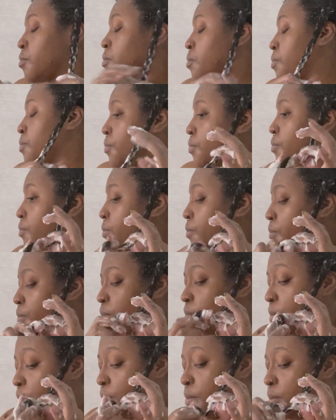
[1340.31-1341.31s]
I'm going to
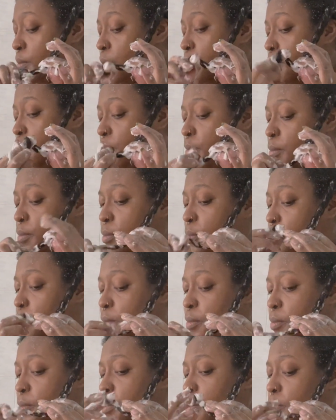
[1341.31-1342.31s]
go and
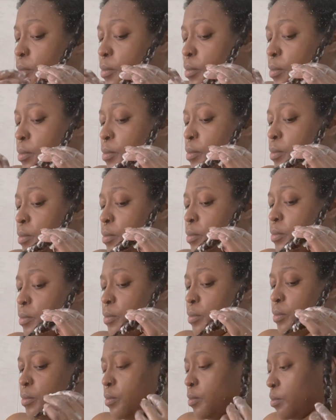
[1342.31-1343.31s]
grab my
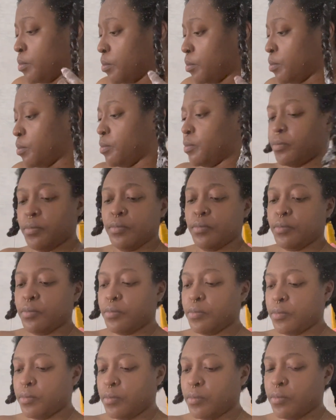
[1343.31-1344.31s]
deep
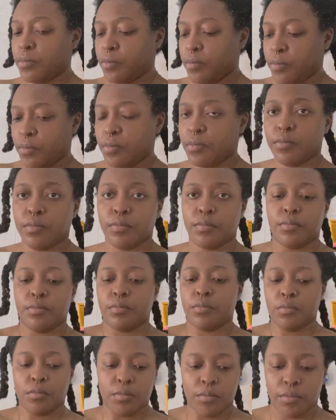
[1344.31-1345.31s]
conditioning
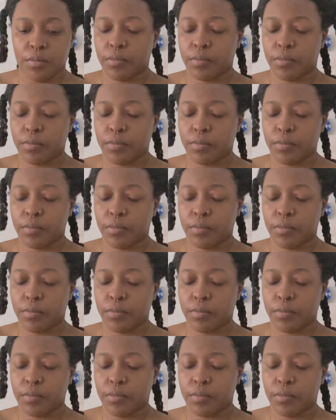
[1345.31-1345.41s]
cap.